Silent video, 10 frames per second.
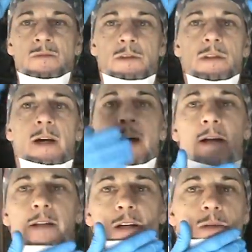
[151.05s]
so I
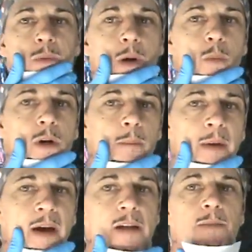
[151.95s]
got this when I wear the
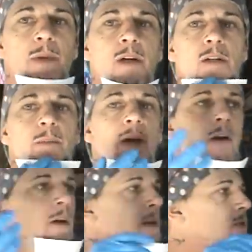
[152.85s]
mask because my
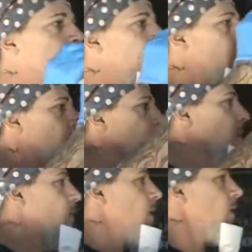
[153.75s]
hair gets caught in a
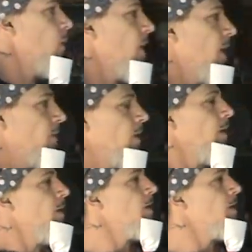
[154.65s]
little whatever.